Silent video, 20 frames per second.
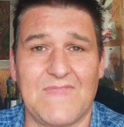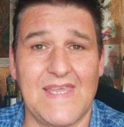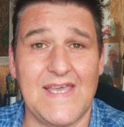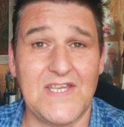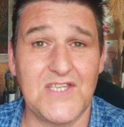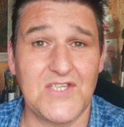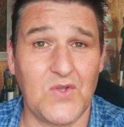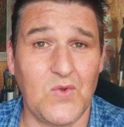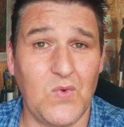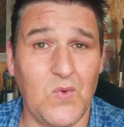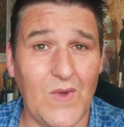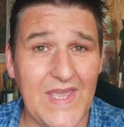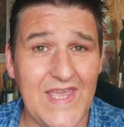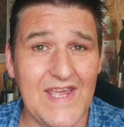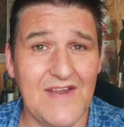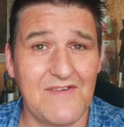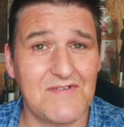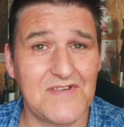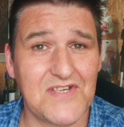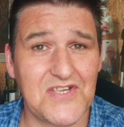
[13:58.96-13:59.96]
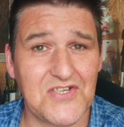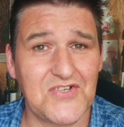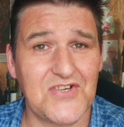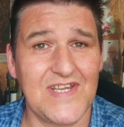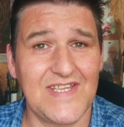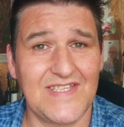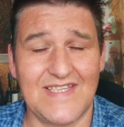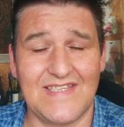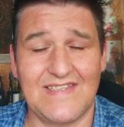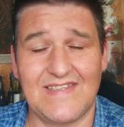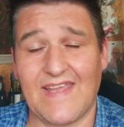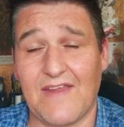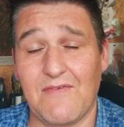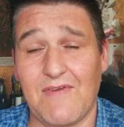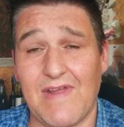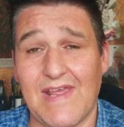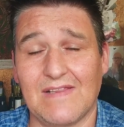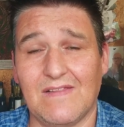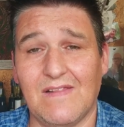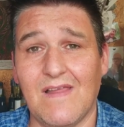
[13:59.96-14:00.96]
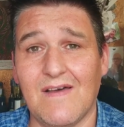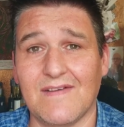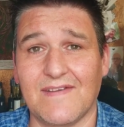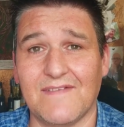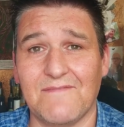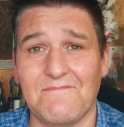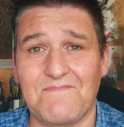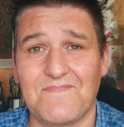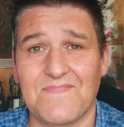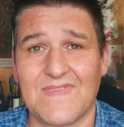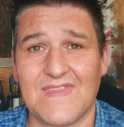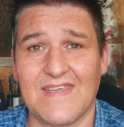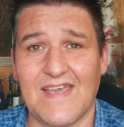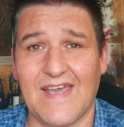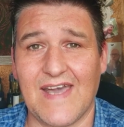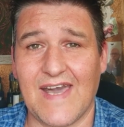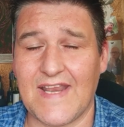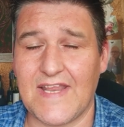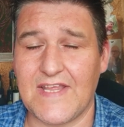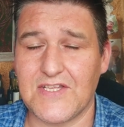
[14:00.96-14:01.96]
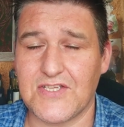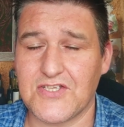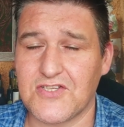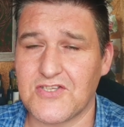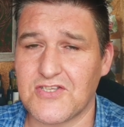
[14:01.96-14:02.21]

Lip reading: that's quite a restricted direct lung, and it's